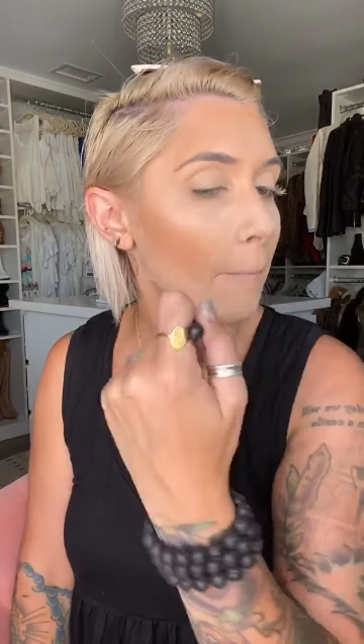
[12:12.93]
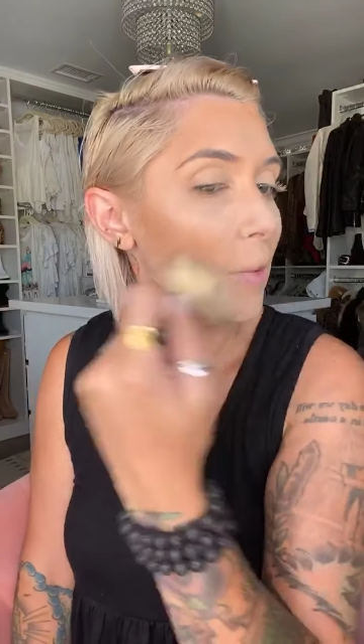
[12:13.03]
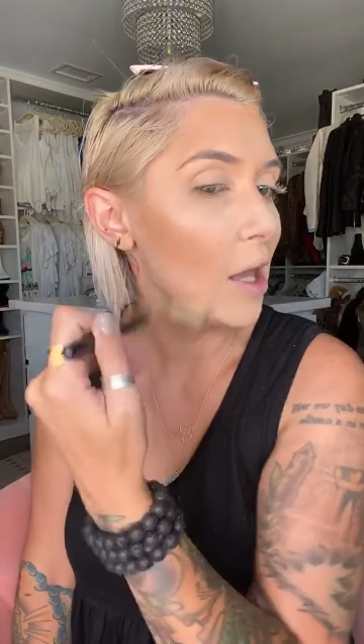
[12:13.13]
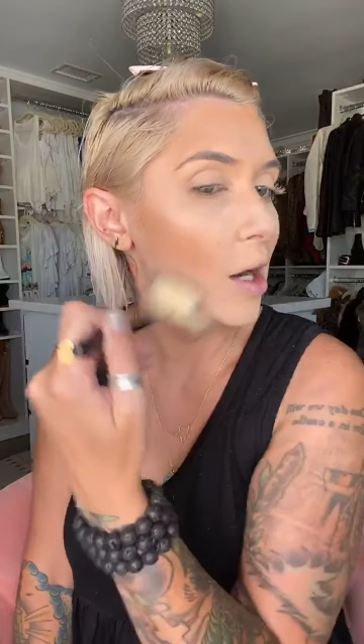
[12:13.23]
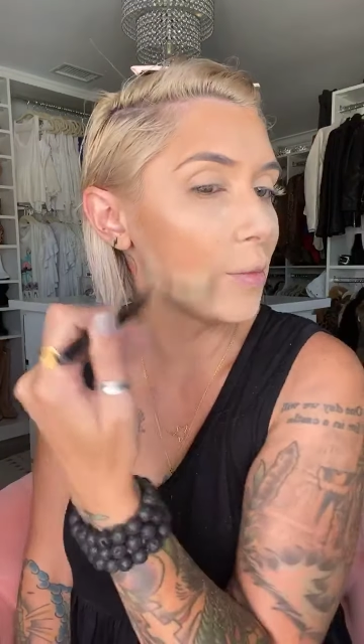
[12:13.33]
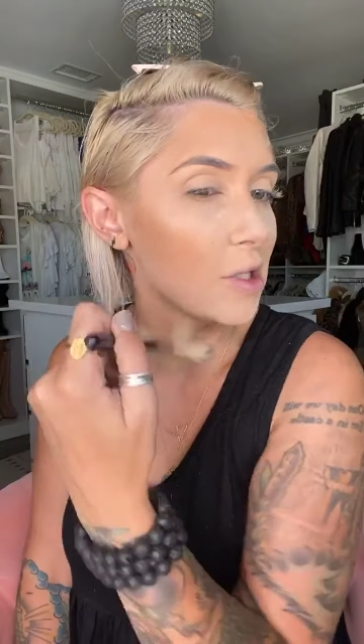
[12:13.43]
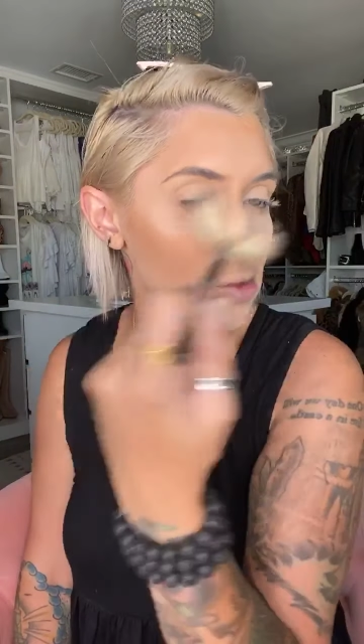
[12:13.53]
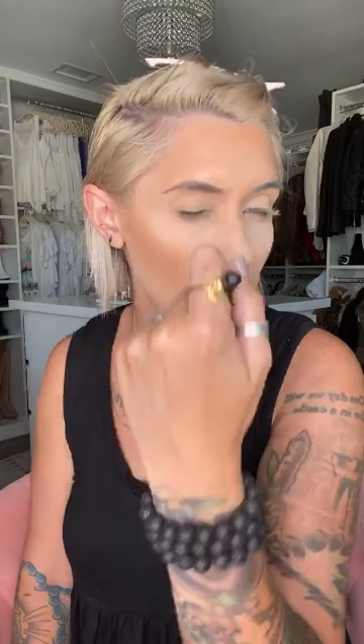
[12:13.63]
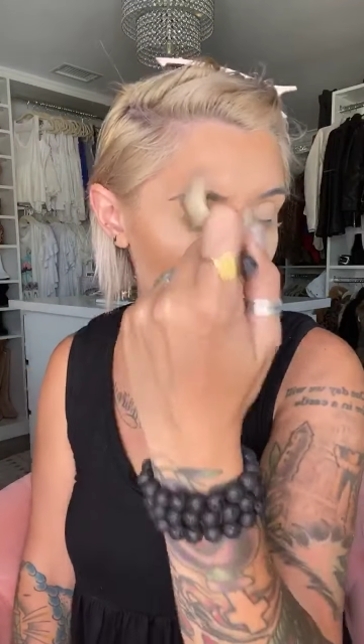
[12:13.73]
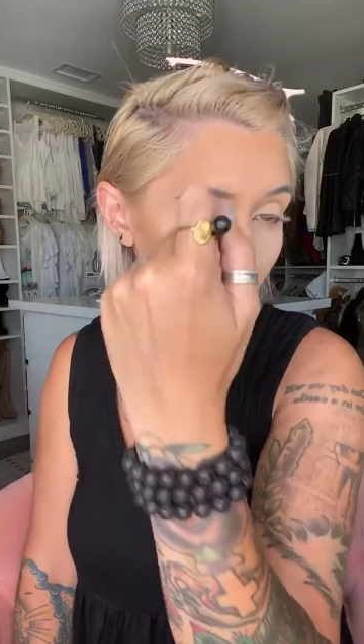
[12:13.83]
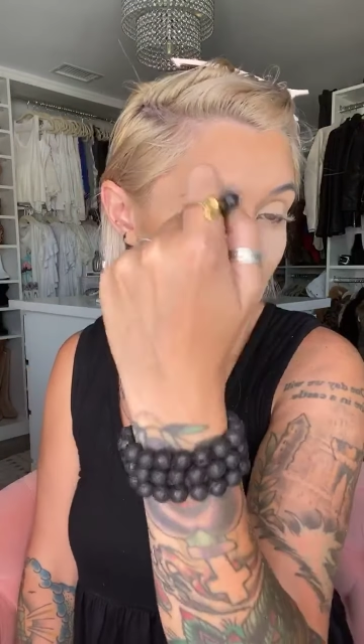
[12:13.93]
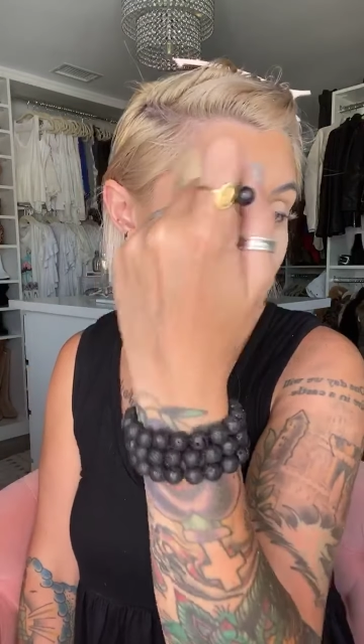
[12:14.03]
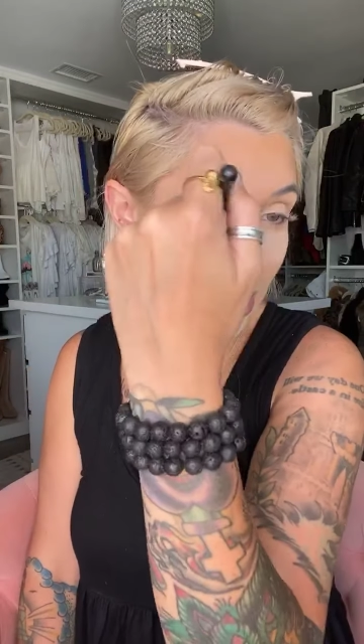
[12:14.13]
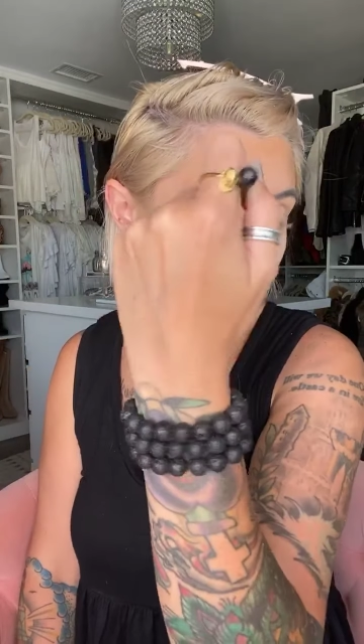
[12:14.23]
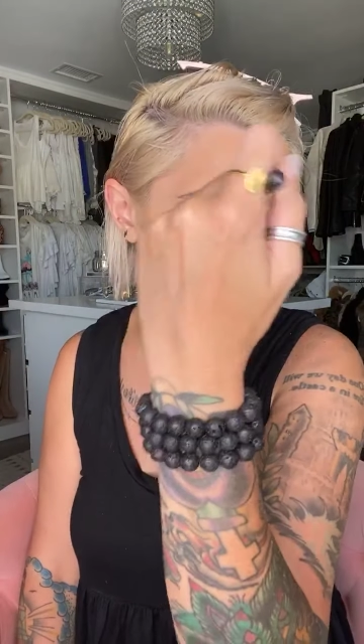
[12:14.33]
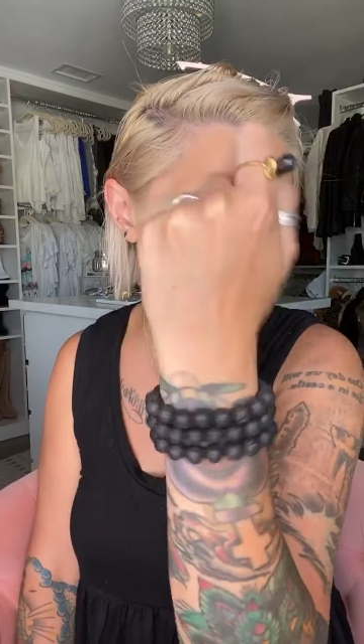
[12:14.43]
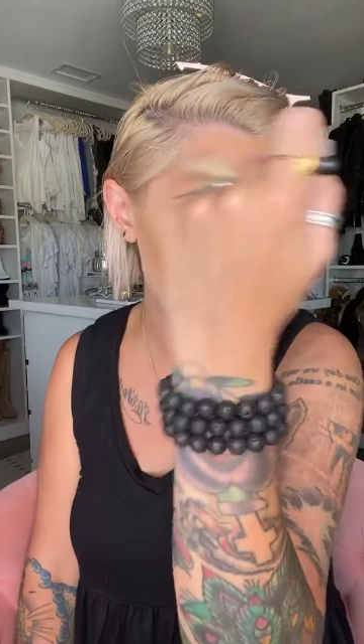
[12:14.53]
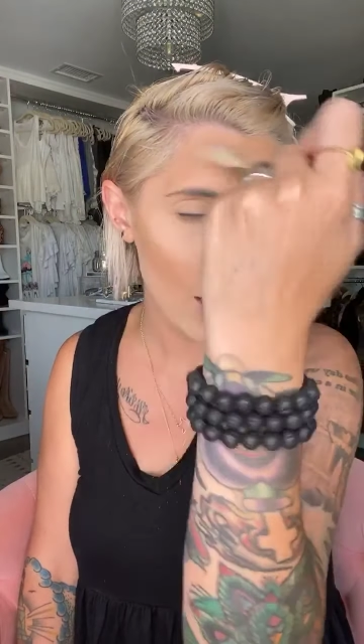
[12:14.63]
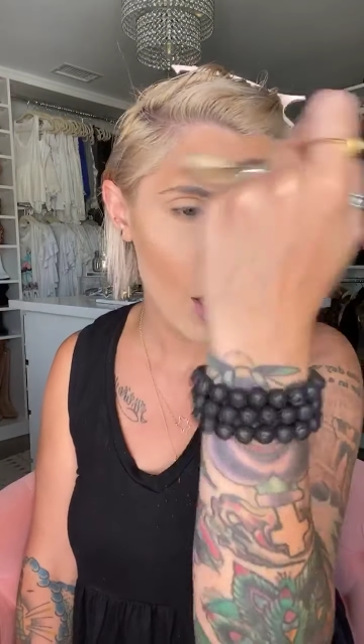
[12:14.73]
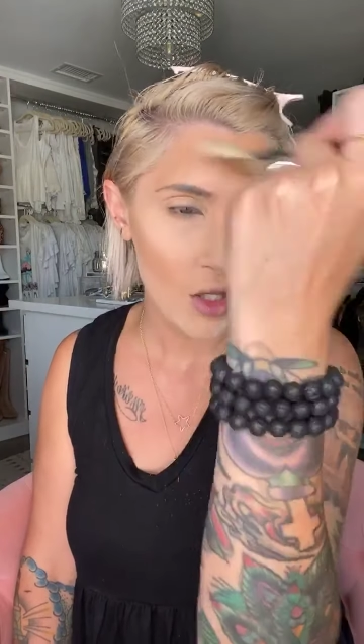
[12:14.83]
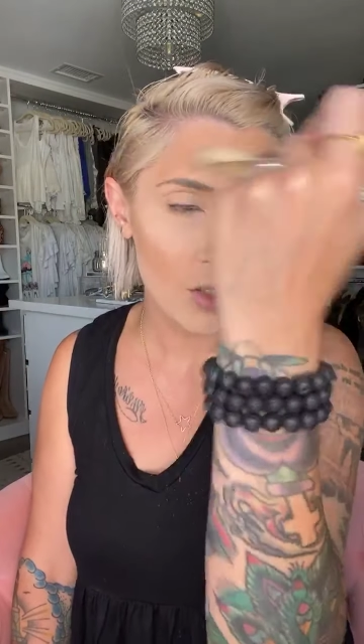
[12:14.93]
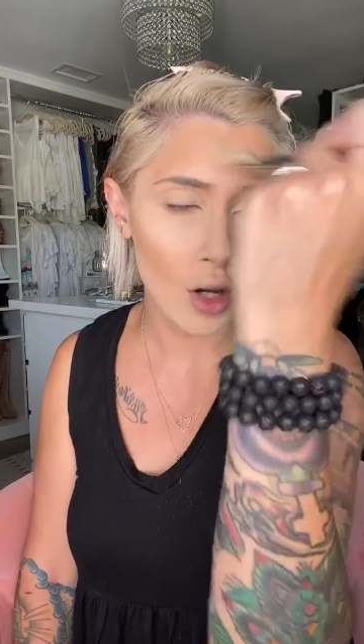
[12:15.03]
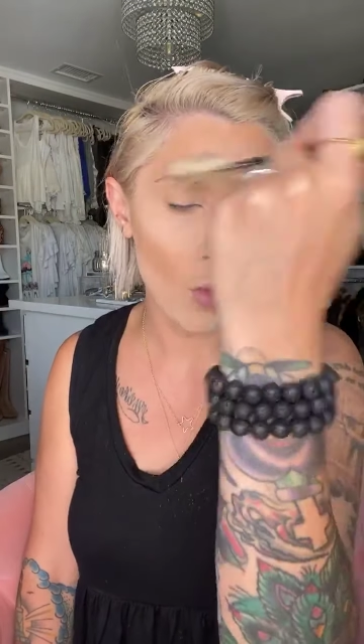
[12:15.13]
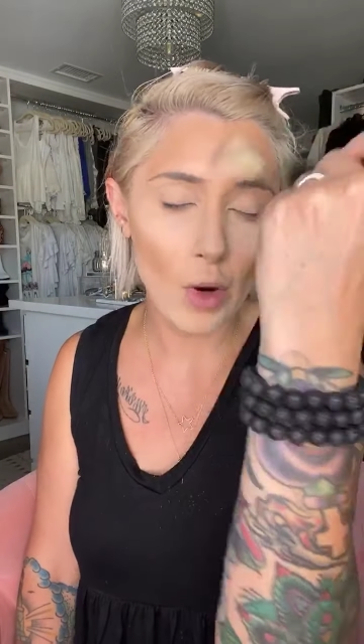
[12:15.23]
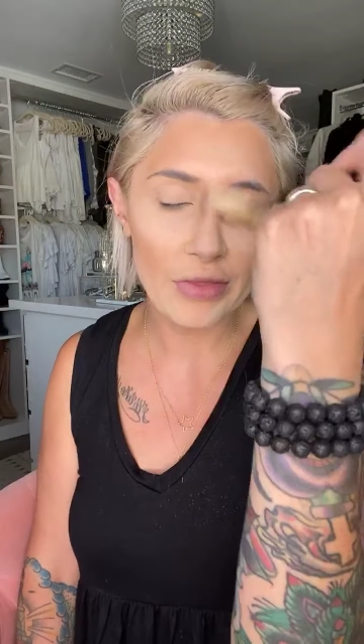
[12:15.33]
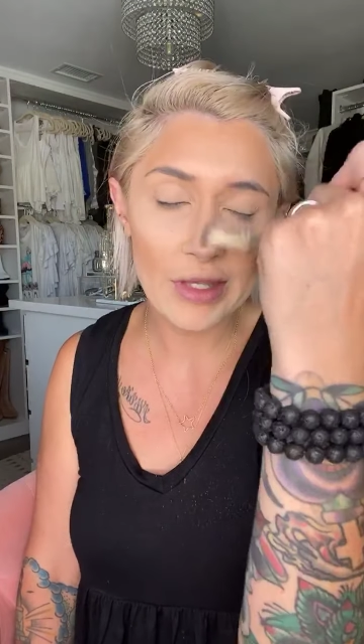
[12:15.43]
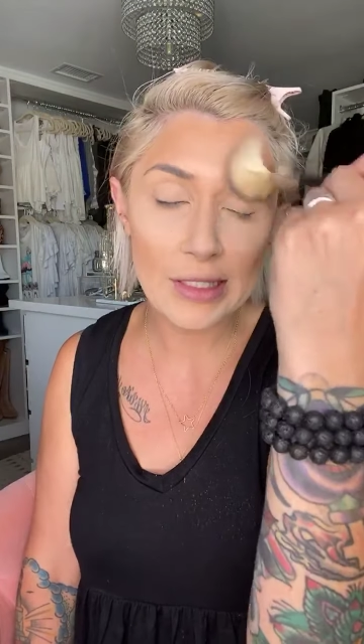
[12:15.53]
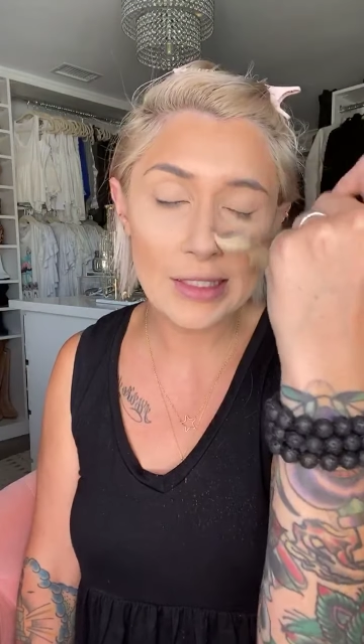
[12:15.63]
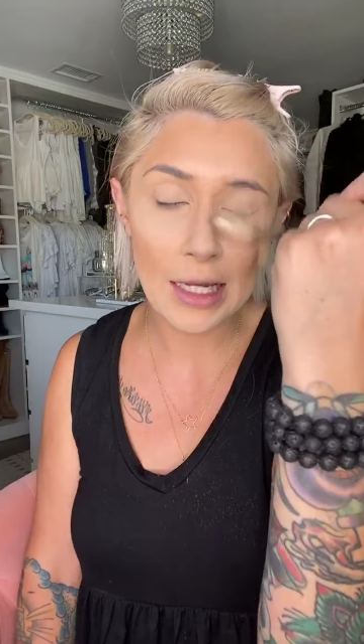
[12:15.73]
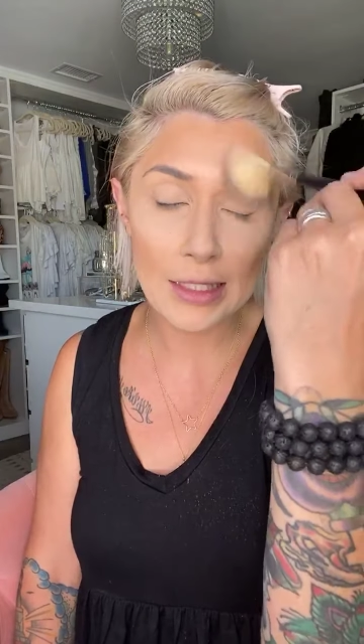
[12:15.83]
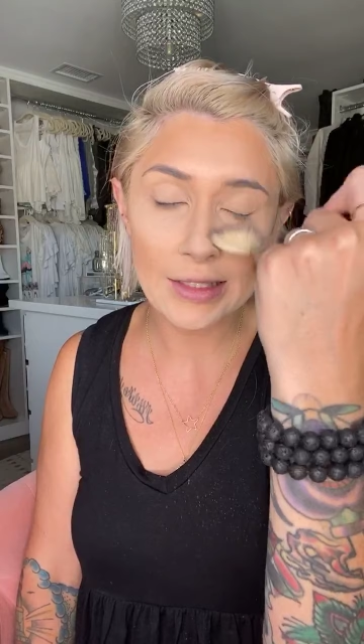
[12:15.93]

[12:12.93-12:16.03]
and I'm gonna sweep all of that away. So what this does,